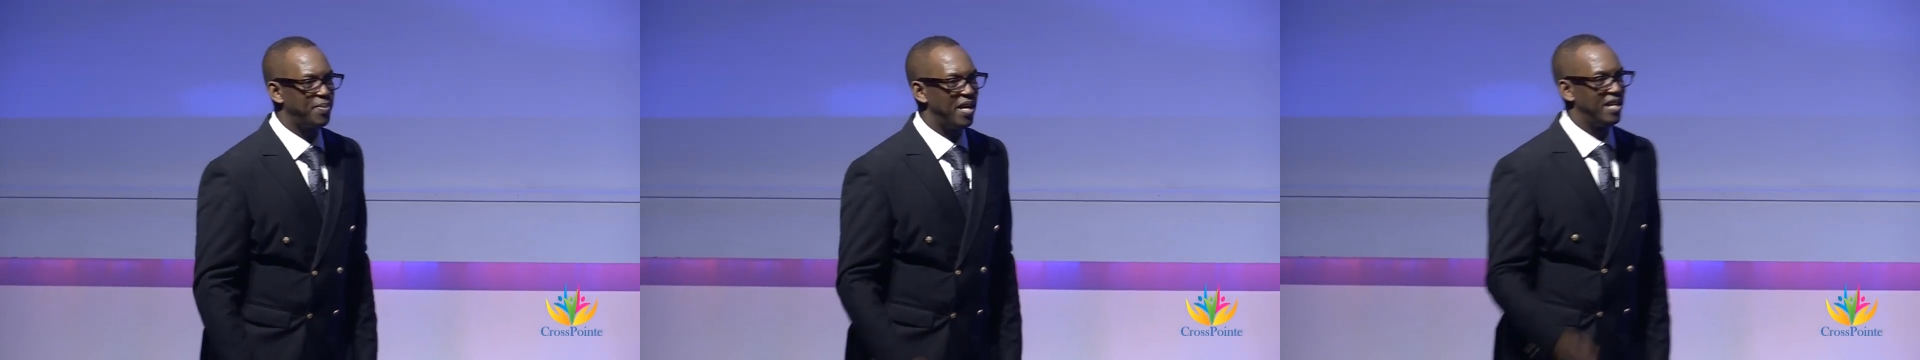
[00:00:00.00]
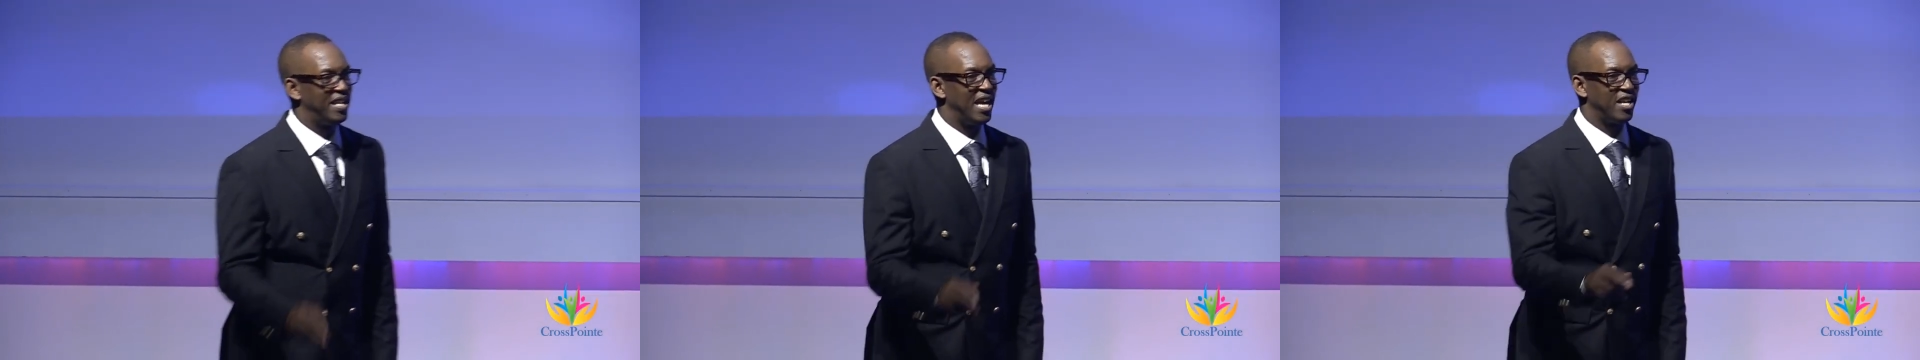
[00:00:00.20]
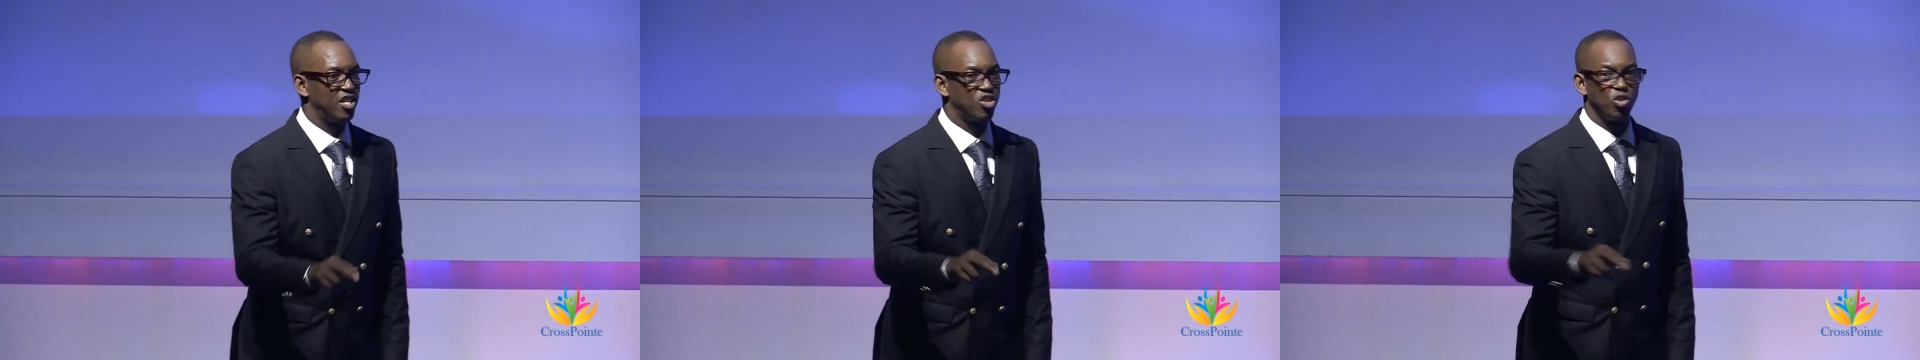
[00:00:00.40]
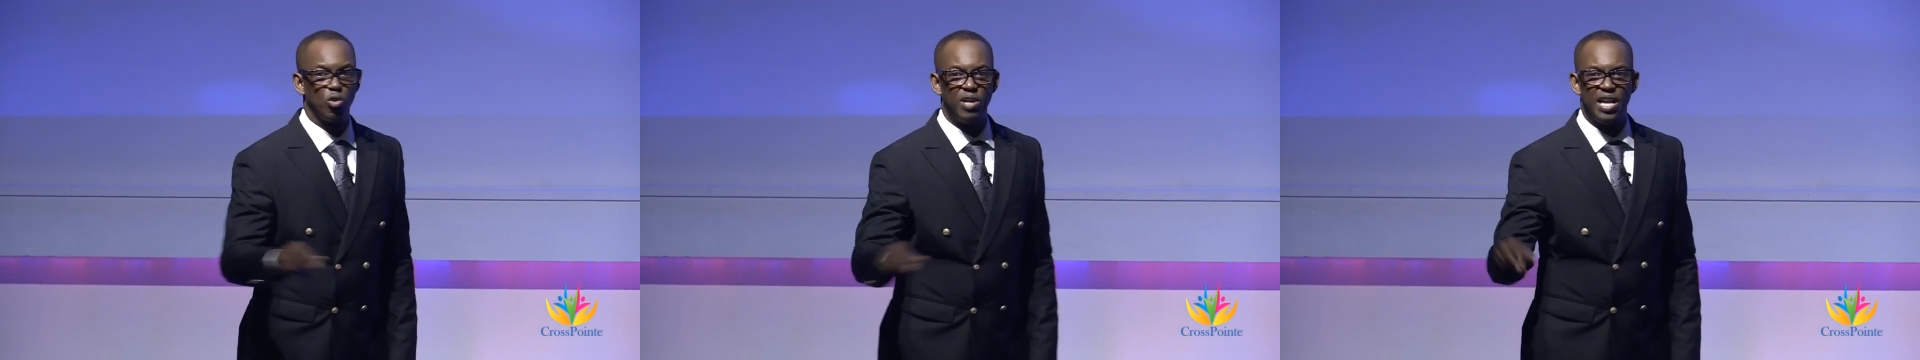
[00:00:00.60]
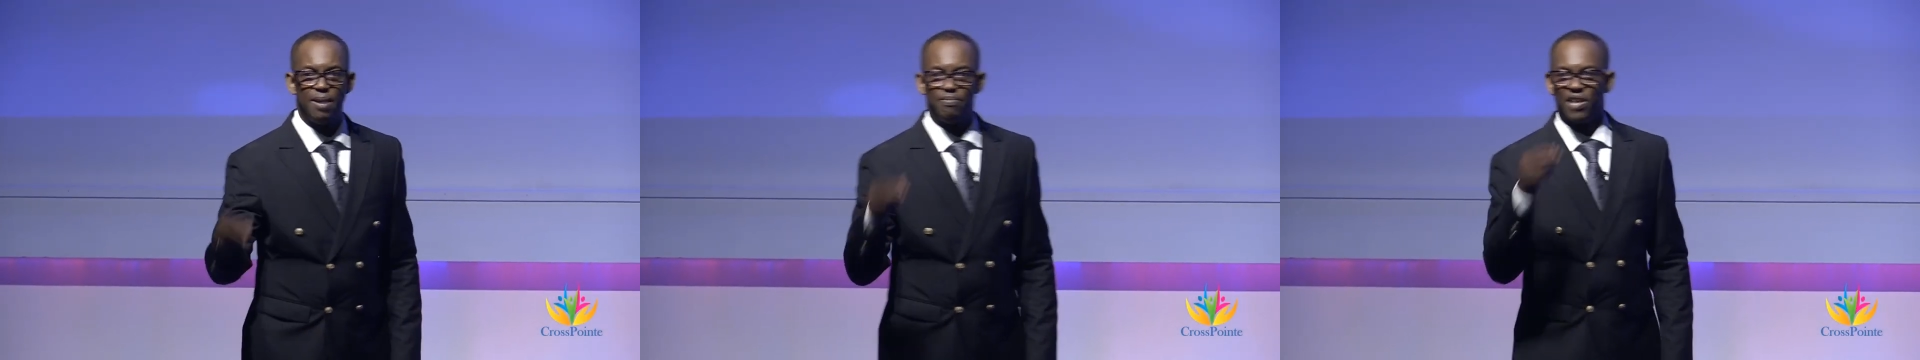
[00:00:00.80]
And there is no
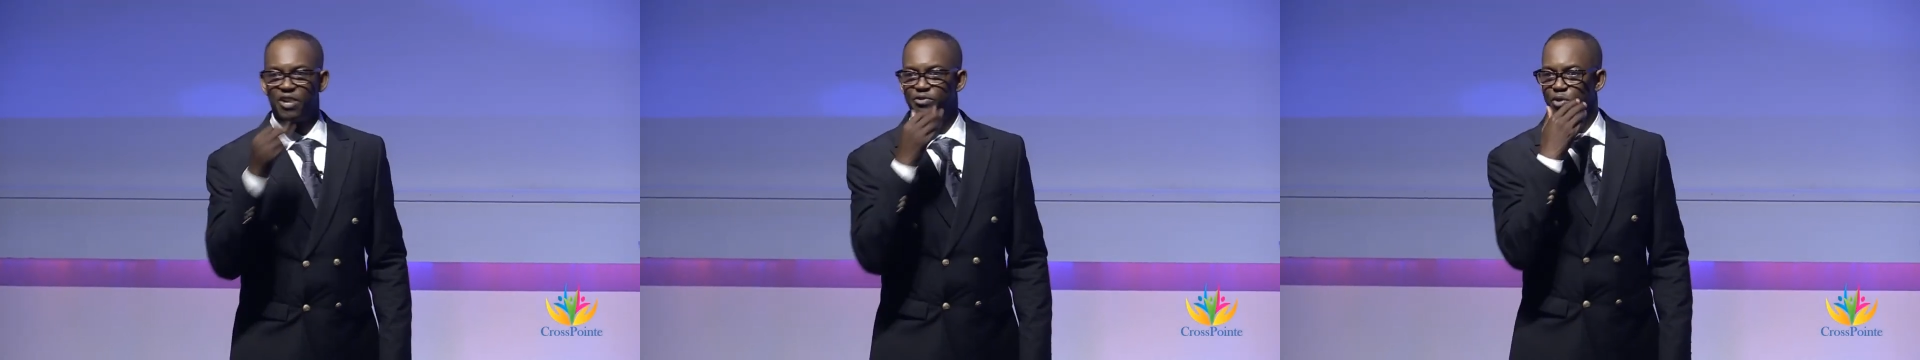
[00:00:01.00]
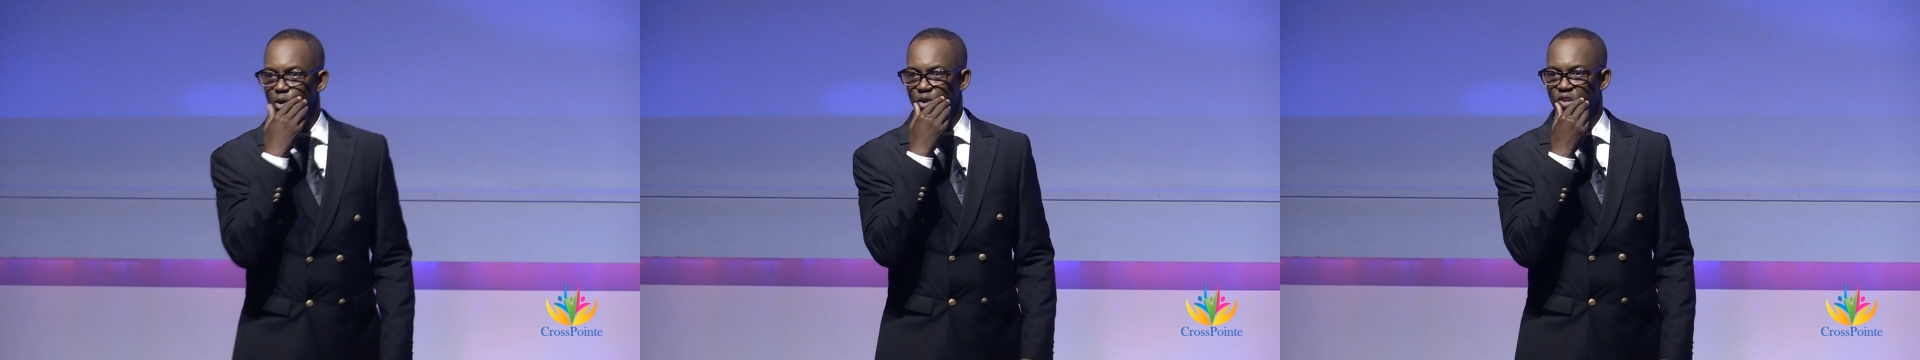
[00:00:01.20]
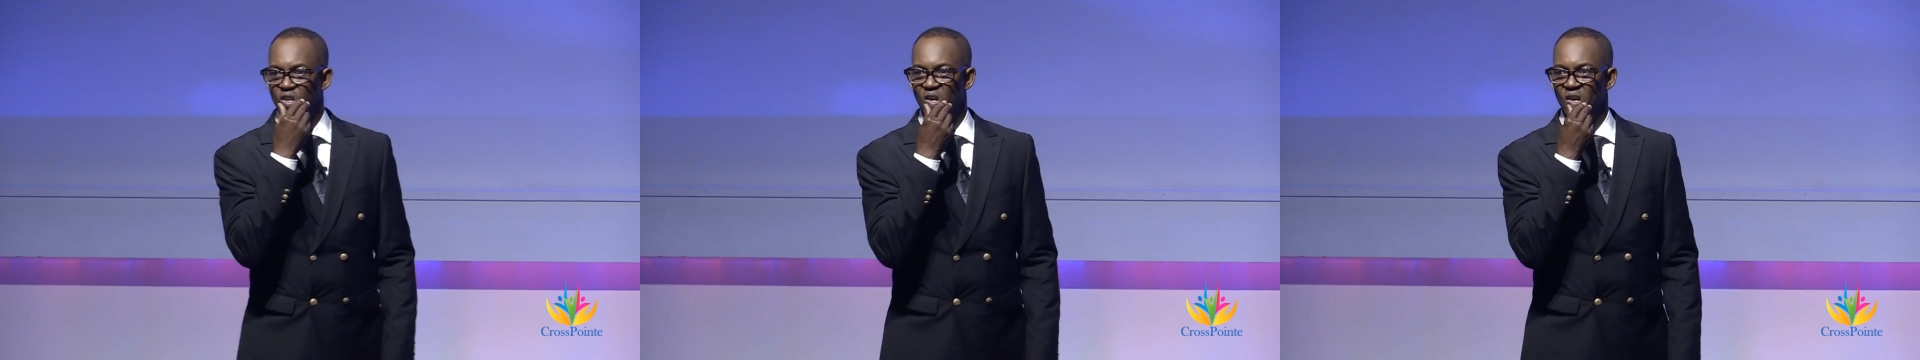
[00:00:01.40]
name that followed.